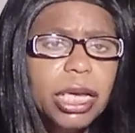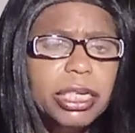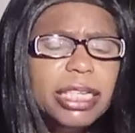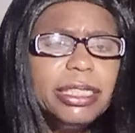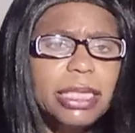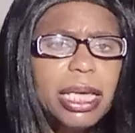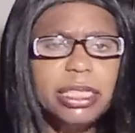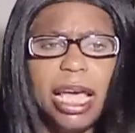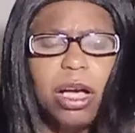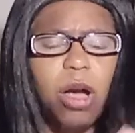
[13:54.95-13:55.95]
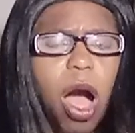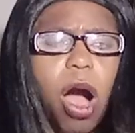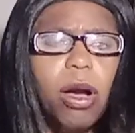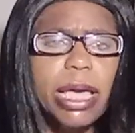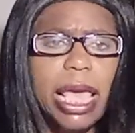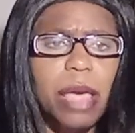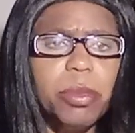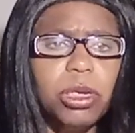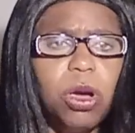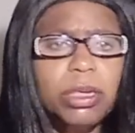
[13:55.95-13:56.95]
they're saying that God came
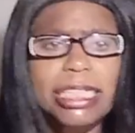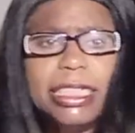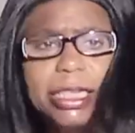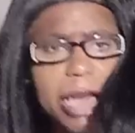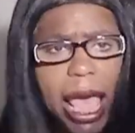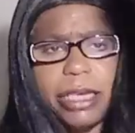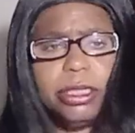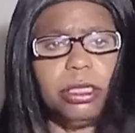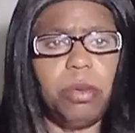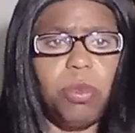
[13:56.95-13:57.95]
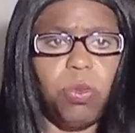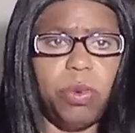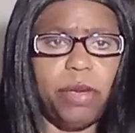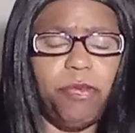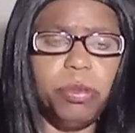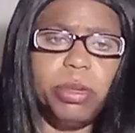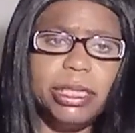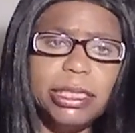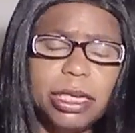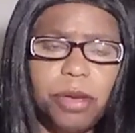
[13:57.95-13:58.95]
along and snatched them away from that
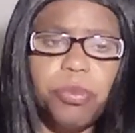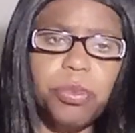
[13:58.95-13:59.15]
slavery.